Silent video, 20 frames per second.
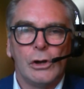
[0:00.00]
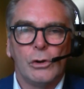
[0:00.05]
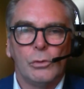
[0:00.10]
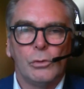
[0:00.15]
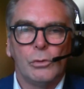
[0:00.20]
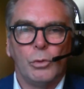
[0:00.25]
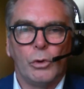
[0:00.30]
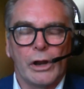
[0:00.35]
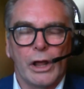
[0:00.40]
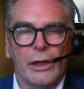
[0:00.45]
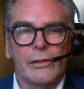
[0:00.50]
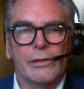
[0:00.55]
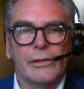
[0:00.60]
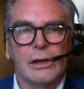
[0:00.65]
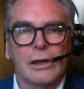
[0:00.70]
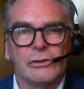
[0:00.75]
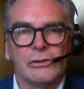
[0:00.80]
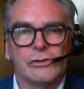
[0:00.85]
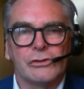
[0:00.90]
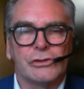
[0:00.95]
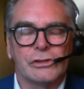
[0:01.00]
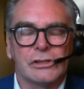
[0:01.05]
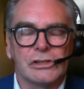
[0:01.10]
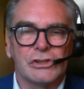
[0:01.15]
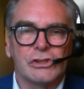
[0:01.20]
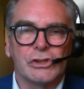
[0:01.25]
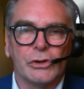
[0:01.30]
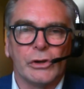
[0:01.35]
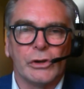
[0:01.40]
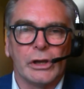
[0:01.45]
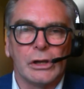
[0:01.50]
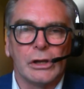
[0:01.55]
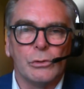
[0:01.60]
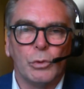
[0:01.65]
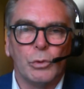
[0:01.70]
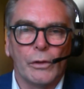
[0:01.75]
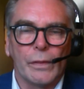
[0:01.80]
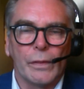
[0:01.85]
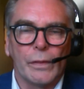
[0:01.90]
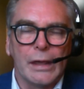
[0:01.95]
what other countries are doing,
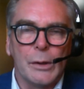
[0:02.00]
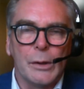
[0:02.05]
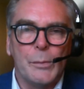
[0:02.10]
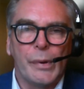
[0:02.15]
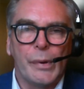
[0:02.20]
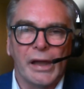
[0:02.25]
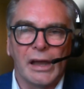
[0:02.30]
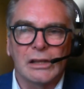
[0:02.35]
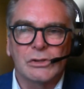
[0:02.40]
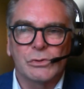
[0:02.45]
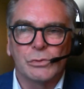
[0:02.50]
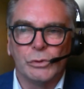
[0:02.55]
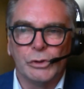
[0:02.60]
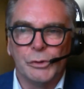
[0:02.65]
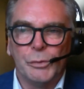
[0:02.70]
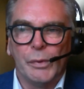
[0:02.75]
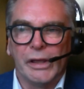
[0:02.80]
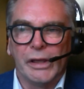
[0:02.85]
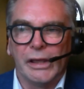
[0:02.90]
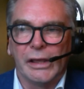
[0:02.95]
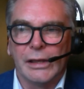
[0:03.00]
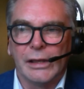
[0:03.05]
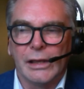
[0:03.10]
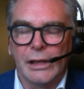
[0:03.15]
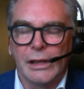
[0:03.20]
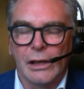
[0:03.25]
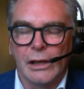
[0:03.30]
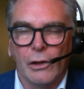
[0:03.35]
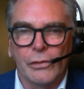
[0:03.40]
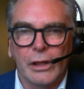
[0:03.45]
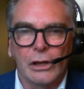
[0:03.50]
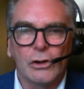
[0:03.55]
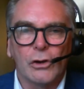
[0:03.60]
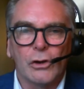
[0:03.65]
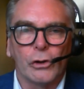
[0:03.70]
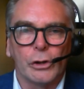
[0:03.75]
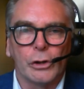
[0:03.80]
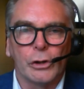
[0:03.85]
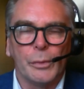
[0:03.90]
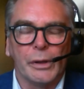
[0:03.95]
what the impact would be on the
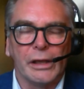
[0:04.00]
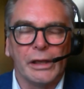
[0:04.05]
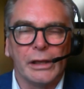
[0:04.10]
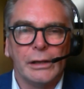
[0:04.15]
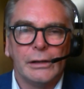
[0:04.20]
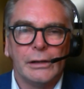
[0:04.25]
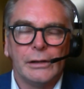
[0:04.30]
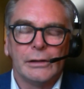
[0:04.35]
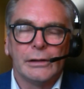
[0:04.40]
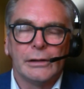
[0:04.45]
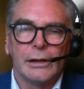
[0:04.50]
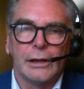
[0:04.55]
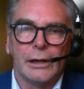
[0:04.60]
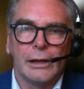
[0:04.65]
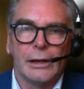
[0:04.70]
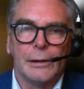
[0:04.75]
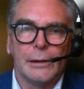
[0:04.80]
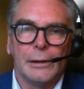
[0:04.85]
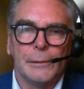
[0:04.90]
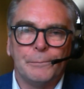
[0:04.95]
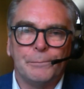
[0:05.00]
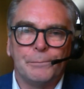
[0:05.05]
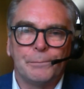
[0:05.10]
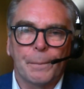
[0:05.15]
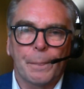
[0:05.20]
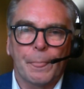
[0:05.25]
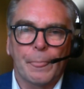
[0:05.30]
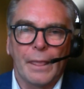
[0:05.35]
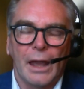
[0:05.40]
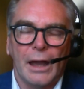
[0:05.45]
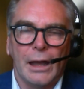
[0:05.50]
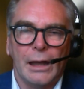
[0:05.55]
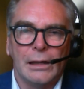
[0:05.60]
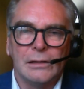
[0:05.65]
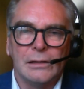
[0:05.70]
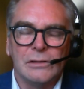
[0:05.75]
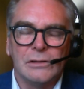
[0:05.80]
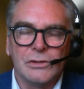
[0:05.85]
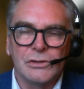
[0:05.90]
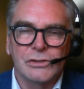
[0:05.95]
economy.
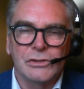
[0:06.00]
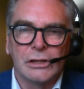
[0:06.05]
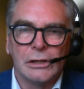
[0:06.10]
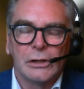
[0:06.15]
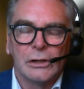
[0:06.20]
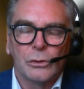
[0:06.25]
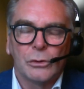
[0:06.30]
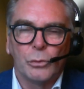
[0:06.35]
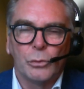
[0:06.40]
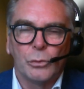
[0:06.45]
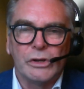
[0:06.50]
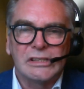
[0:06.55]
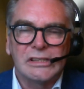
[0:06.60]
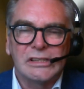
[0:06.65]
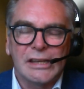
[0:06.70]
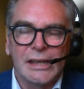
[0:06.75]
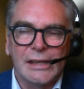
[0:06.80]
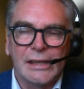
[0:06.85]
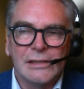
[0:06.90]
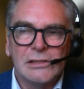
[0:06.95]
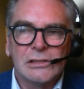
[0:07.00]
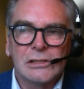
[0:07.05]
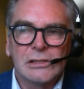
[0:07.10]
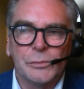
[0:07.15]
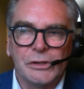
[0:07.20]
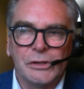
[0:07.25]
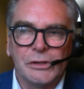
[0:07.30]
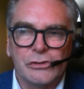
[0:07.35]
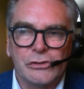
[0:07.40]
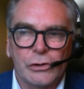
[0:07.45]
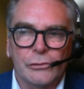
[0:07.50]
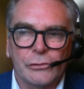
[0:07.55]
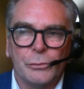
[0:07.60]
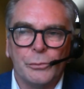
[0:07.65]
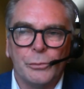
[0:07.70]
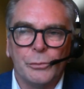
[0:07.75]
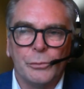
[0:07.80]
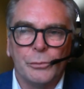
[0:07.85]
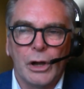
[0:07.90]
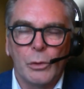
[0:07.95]
And we tend to be driven by